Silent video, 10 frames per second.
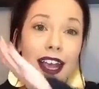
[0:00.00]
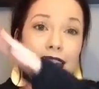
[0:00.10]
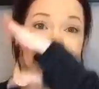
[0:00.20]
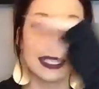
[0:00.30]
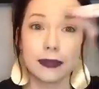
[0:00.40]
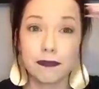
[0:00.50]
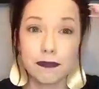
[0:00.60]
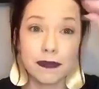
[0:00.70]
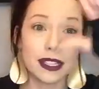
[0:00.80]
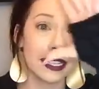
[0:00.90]
z
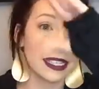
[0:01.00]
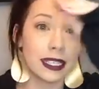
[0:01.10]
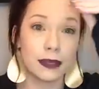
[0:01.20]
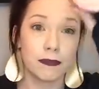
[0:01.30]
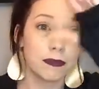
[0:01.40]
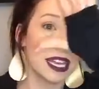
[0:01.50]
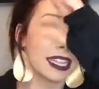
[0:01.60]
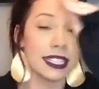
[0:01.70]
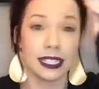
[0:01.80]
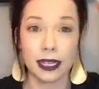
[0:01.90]
z
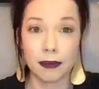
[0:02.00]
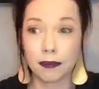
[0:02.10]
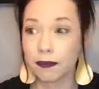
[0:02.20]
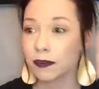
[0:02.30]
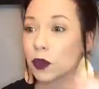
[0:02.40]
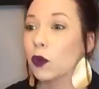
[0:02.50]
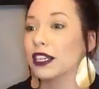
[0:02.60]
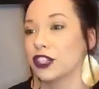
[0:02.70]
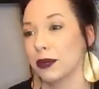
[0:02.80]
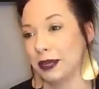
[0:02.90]
and zip. What,
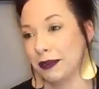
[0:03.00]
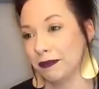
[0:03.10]
Jeremy?